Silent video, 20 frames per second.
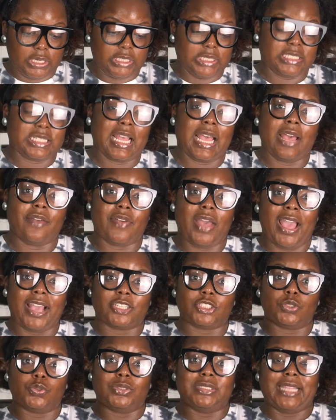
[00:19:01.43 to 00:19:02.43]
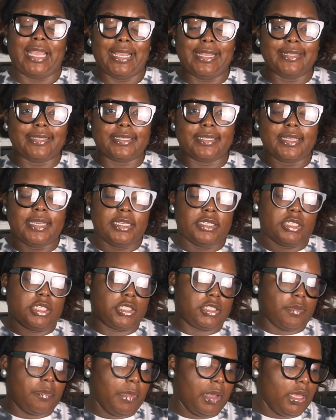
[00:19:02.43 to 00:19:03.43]
It does not have an actual date,
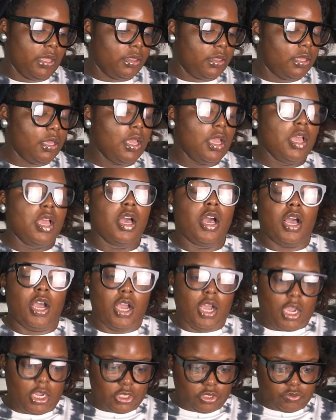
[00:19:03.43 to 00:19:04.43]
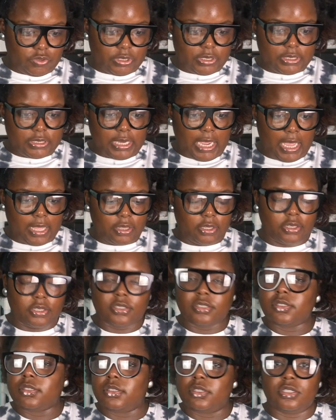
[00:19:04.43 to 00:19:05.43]
just a month.
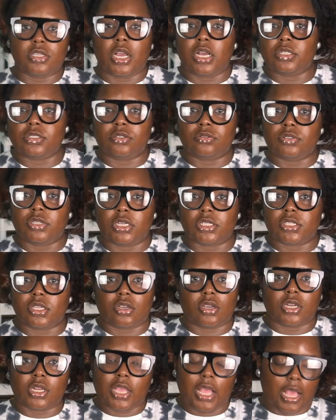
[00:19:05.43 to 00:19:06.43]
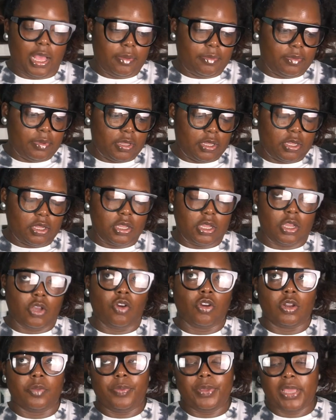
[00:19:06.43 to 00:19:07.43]
$100. Y'all know dunks are
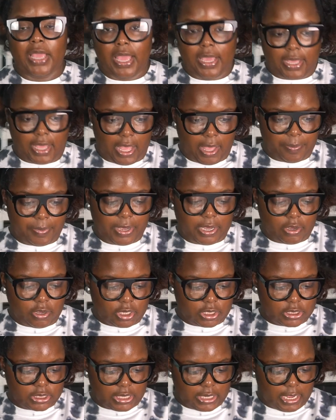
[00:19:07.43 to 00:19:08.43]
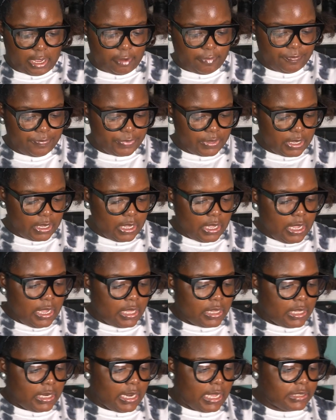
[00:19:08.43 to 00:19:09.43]
gonna be a cop and gonna sell out.
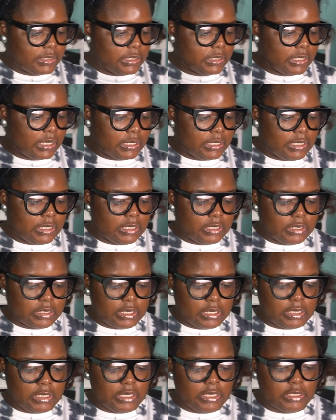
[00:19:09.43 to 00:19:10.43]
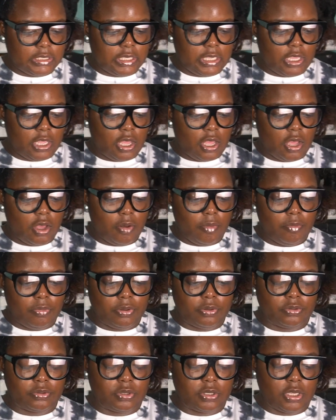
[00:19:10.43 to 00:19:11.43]
The next is Adidas Yeezy
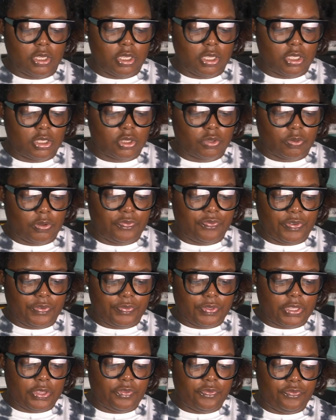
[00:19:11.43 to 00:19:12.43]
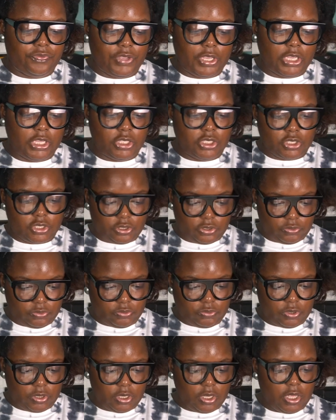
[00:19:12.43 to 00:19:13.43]
Boost 350
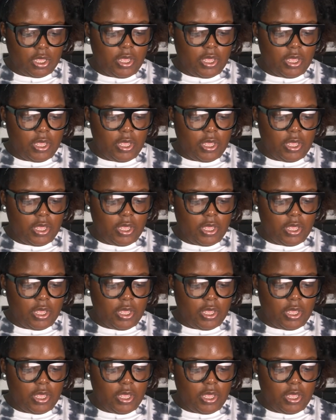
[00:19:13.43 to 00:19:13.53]
V2